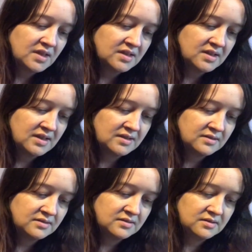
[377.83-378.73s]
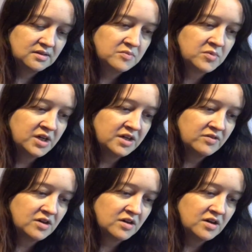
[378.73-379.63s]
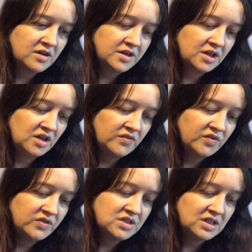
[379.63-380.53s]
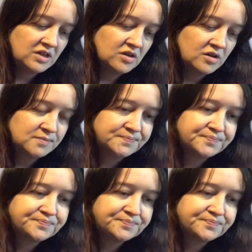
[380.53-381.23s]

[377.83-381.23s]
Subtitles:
And then the minor arcana, you've obviously got